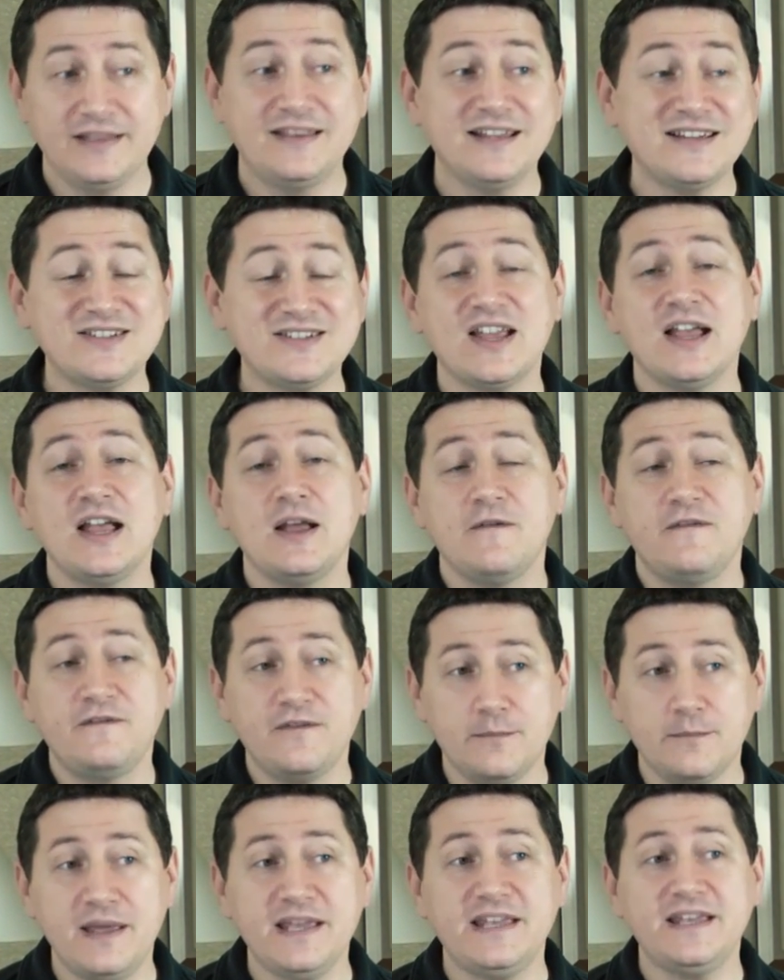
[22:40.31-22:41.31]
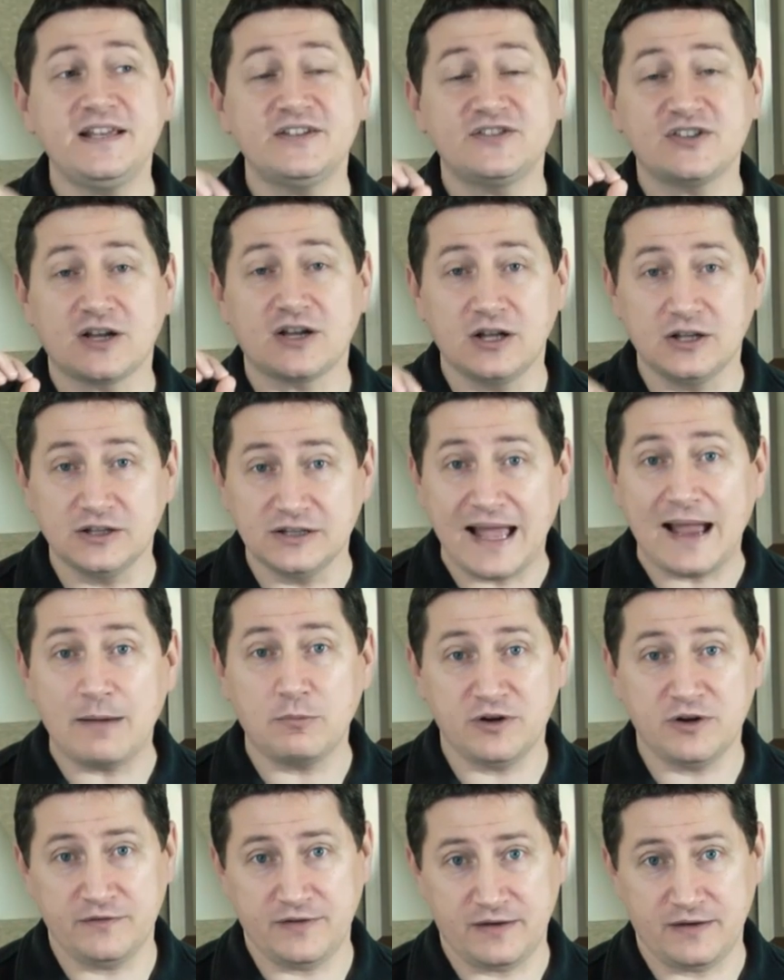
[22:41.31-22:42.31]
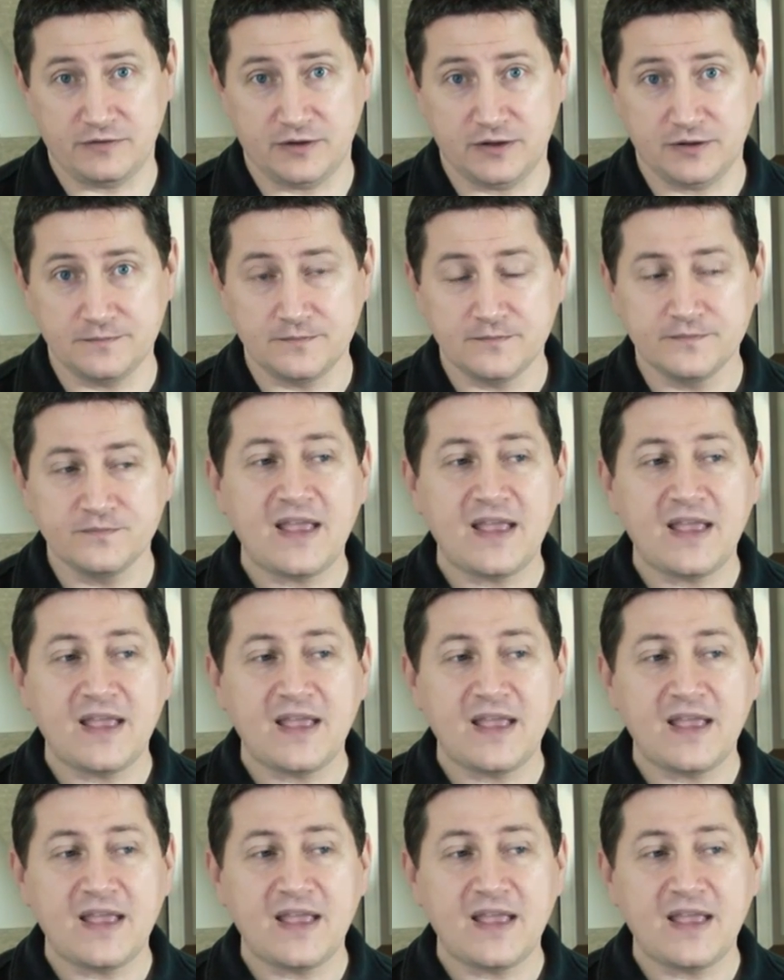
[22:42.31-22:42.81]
This filmmaking is a collaborative effort.